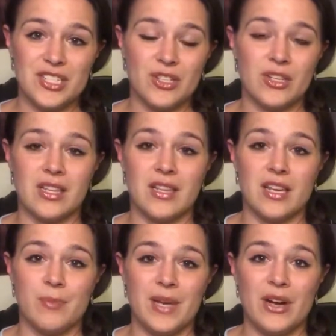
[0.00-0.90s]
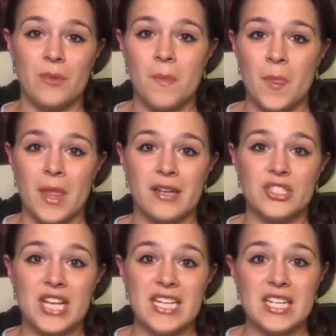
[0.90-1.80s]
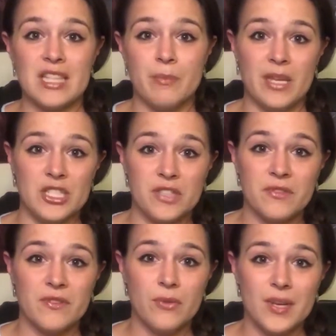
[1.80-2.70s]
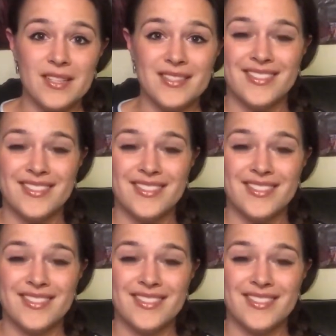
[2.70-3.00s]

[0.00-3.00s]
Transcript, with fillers: You're going to think about changing the pitch of your voice.